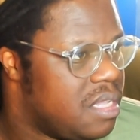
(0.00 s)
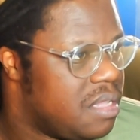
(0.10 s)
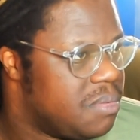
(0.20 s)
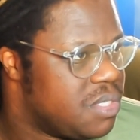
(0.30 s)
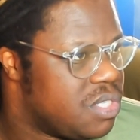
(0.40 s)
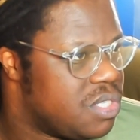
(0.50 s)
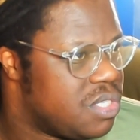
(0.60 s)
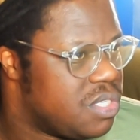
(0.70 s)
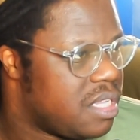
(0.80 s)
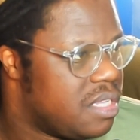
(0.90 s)
Everyone's just
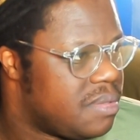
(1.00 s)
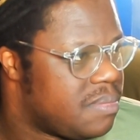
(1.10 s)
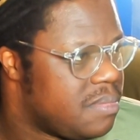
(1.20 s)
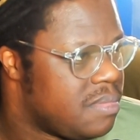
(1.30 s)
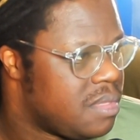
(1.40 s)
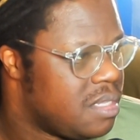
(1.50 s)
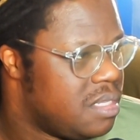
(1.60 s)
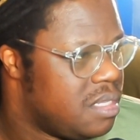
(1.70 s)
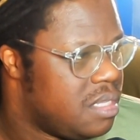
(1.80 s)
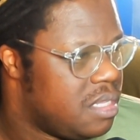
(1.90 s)
looking.
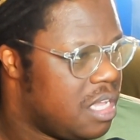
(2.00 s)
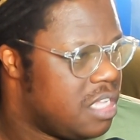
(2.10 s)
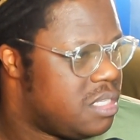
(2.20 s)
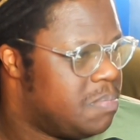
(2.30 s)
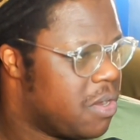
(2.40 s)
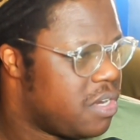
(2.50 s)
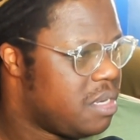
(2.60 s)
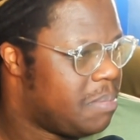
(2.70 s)
Is burning the